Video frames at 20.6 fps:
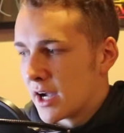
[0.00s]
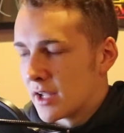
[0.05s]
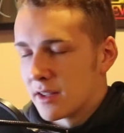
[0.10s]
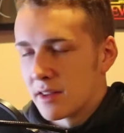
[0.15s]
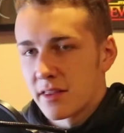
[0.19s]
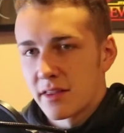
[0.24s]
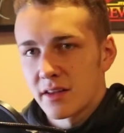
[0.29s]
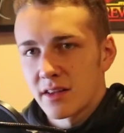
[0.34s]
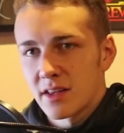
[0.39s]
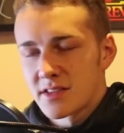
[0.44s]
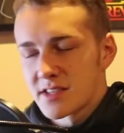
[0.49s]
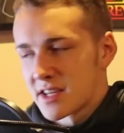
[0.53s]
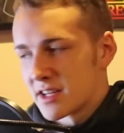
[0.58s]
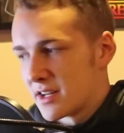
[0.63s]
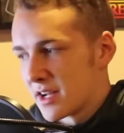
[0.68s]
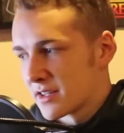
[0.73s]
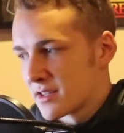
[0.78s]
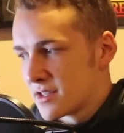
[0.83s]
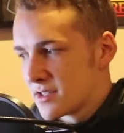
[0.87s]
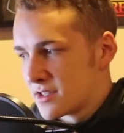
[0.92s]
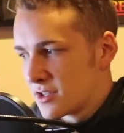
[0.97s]
And then the thing that's
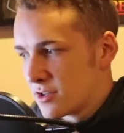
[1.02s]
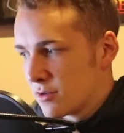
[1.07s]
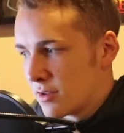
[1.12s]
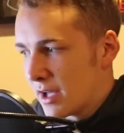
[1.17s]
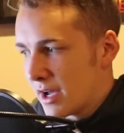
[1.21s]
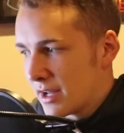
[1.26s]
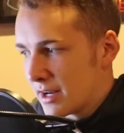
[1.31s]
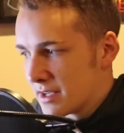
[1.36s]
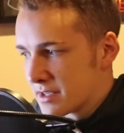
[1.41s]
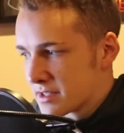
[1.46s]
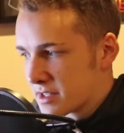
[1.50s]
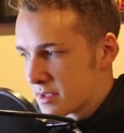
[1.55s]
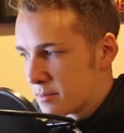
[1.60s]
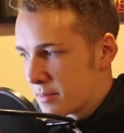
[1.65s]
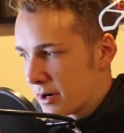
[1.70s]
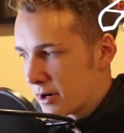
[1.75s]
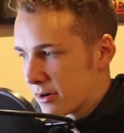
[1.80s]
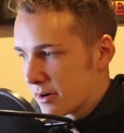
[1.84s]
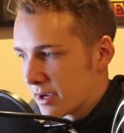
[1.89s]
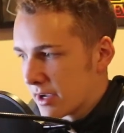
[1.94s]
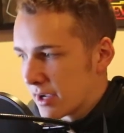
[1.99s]
connected to that is the
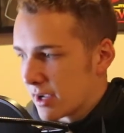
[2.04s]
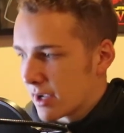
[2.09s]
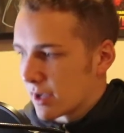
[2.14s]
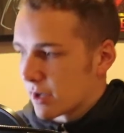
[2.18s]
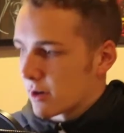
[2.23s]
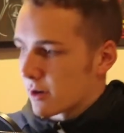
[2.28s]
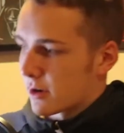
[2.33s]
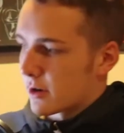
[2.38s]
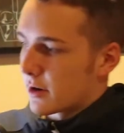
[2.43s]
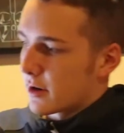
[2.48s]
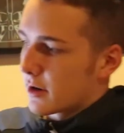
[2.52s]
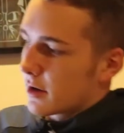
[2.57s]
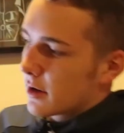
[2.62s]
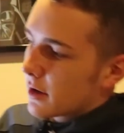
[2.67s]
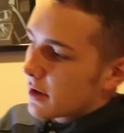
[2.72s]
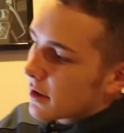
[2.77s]
Behringer.